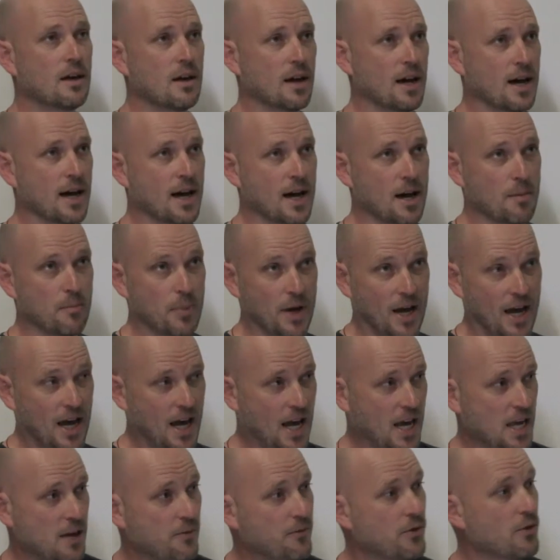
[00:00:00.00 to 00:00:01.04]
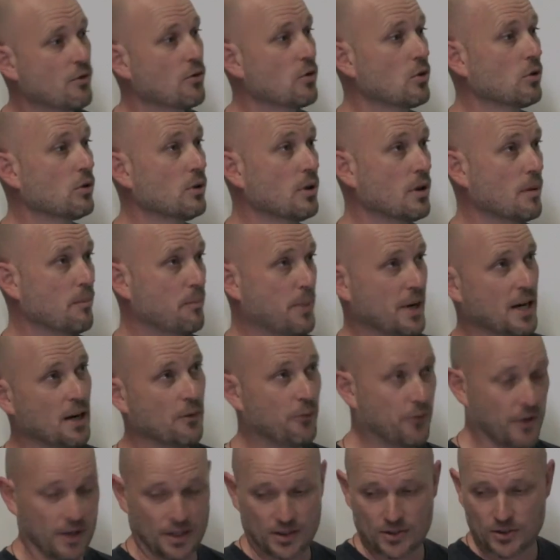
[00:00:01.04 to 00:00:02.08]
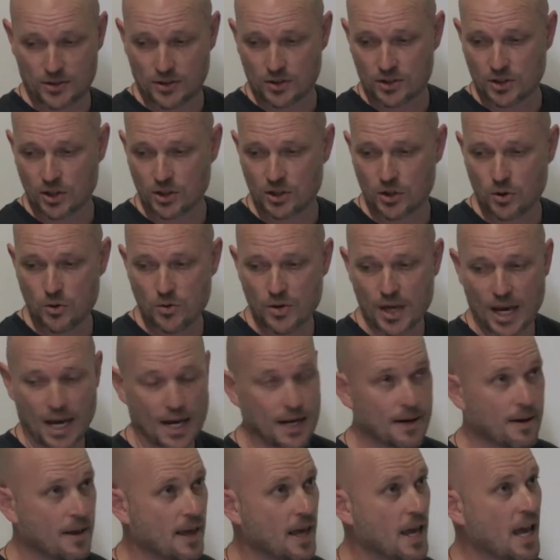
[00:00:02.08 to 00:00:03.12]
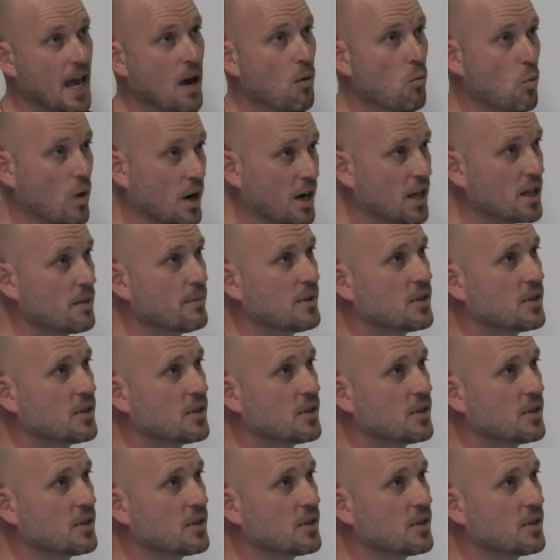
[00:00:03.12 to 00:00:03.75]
behavioural benefits to do that. And one of them